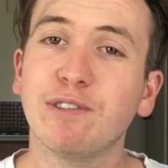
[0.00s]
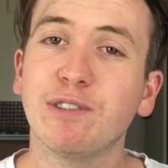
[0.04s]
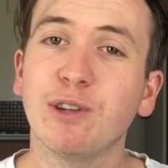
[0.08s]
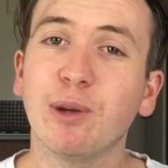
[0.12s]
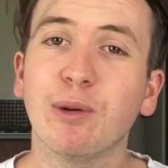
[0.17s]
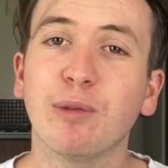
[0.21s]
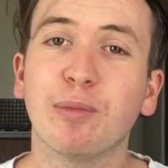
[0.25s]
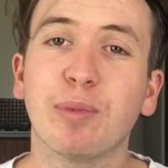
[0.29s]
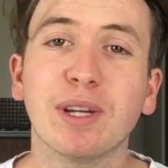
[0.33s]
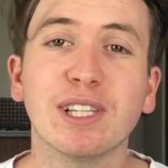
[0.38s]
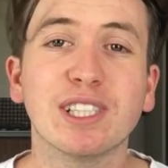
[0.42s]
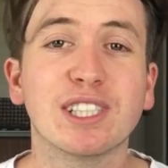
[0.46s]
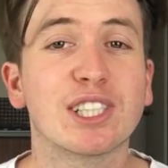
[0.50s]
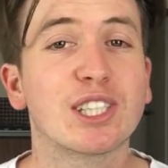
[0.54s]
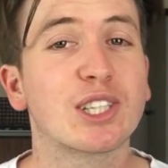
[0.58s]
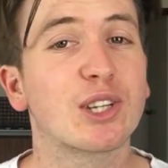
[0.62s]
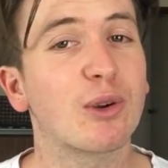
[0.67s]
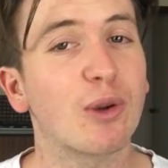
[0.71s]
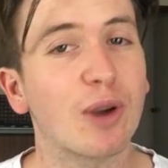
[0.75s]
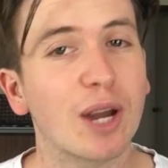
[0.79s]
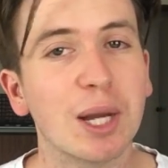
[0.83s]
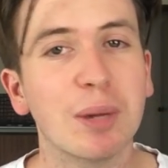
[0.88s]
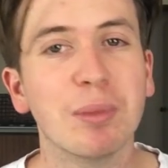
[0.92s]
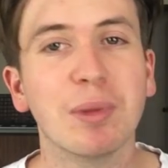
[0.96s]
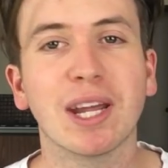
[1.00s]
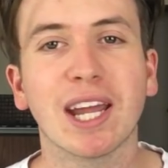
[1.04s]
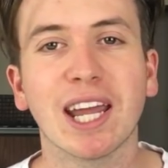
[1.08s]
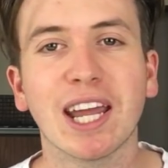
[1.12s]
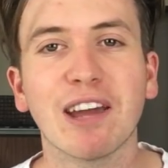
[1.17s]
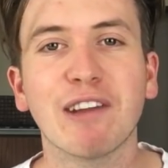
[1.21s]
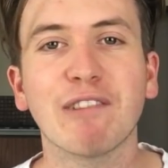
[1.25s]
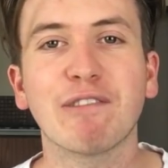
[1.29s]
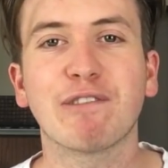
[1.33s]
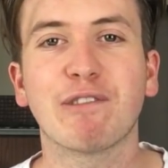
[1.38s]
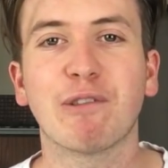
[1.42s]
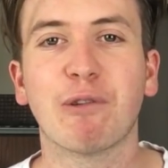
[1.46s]
of you have been screaming
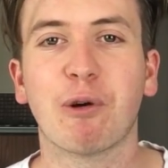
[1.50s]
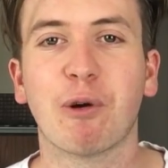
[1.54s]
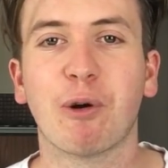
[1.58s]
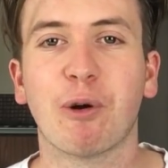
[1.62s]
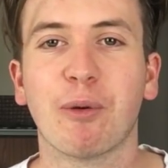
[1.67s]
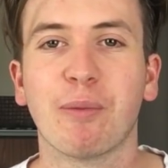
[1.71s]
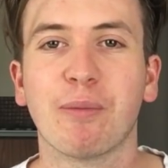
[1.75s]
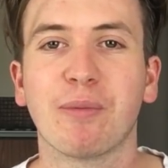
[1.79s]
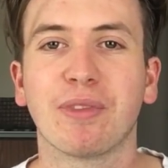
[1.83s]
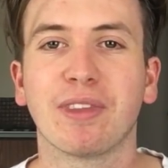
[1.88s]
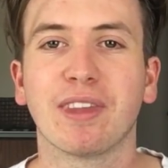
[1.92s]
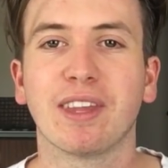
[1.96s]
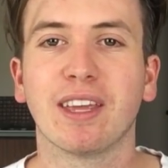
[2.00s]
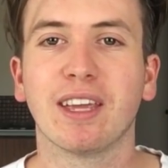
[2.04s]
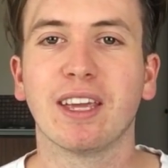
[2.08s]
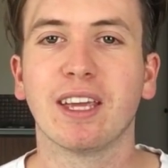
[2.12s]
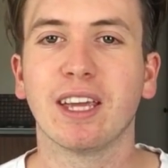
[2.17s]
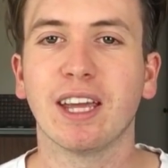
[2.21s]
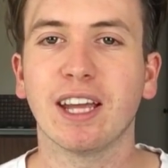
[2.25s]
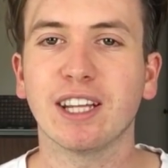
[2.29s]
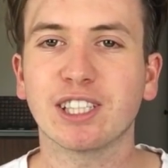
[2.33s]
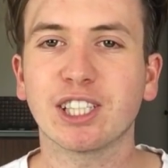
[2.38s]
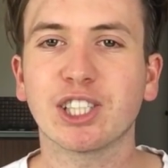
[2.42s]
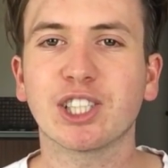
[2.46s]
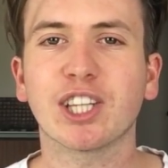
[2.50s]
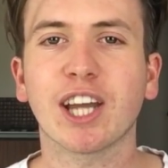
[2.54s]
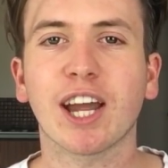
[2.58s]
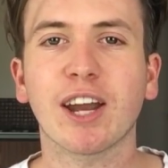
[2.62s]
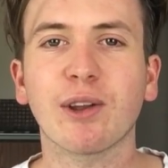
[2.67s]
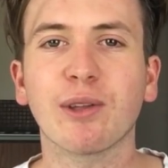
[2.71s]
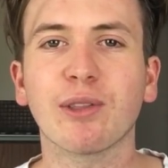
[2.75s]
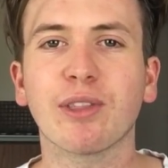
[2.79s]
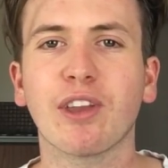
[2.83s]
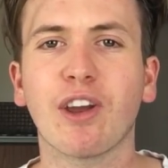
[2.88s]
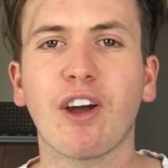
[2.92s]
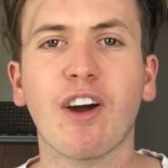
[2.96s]
out for. It's a
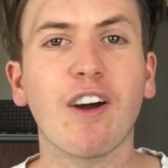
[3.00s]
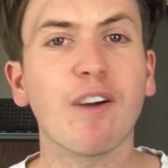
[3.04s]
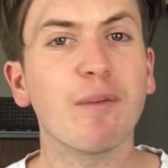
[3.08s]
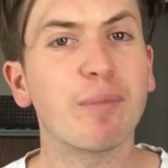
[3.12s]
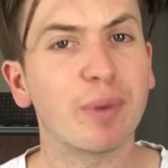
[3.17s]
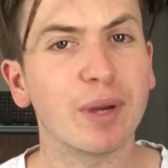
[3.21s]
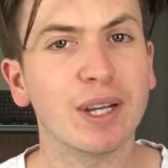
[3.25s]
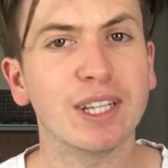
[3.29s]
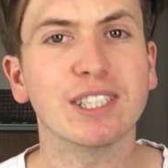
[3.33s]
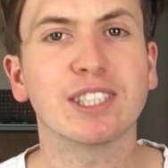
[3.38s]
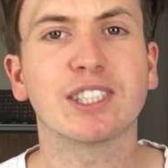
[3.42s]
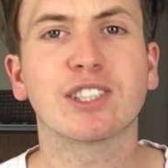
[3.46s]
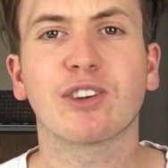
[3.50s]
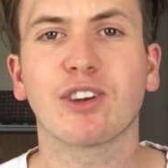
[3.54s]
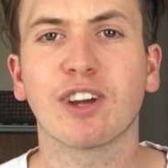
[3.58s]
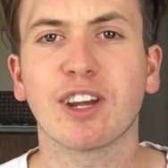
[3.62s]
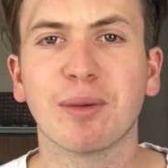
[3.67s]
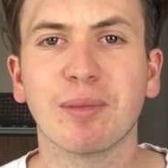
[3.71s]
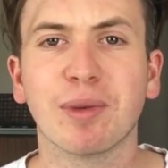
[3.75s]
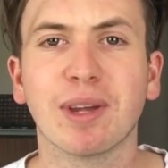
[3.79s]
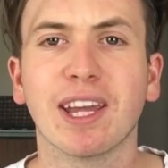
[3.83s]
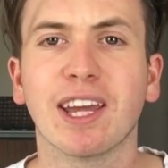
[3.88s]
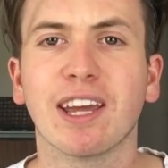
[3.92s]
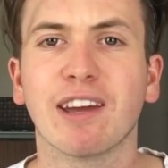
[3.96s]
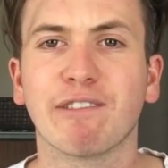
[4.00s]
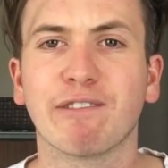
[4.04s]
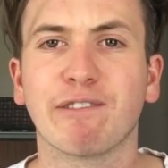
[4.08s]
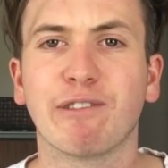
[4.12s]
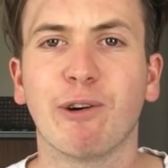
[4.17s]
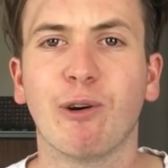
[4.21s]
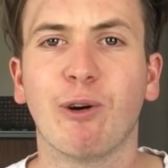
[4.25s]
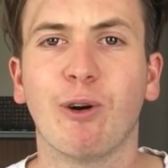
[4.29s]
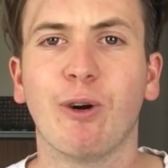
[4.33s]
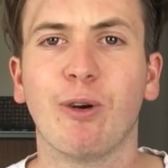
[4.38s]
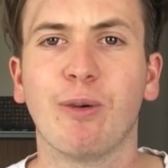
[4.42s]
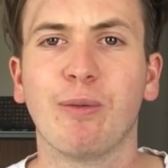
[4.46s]
channel that I've been screaming out
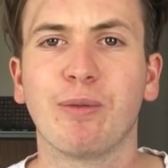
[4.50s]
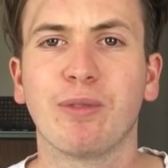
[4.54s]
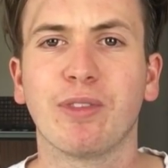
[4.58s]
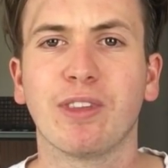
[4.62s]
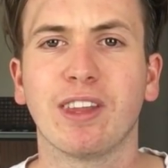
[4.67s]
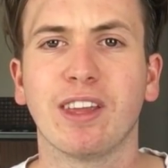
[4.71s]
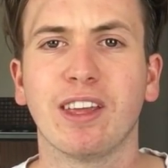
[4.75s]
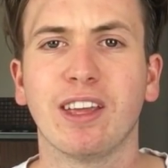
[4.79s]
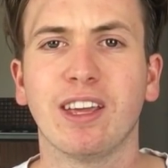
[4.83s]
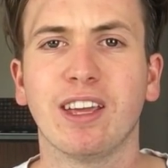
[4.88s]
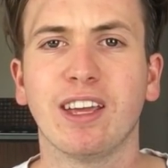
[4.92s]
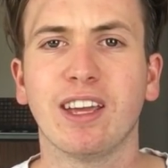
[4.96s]
for. Let's go.